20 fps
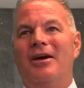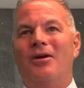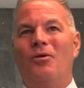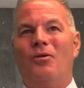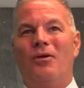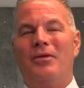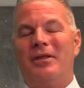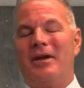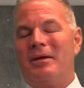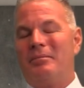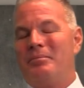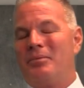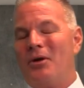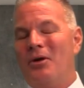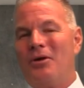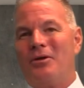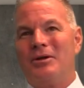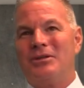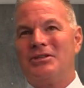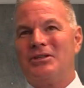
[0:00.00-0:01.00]
or the
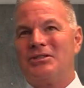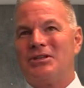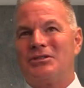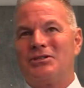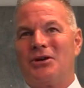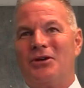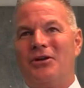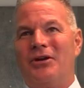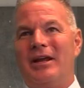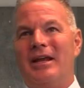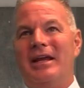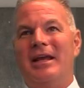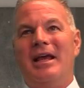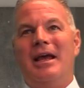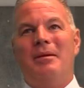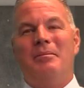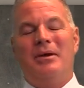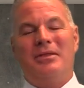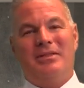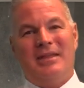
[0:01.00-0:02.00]
brokerage's attorney,
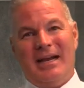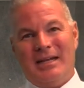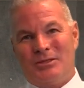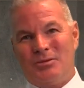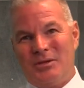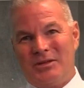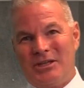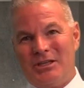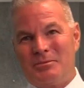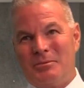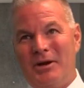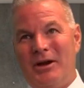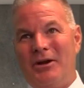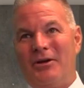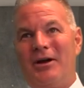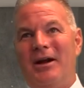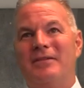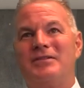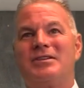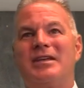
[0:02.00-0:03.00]
but that's what this
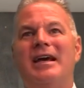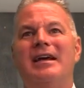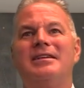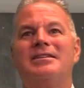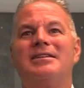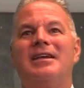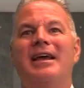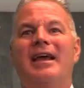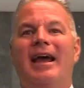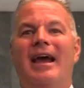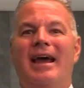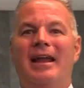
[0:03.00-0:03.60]
paragraph says.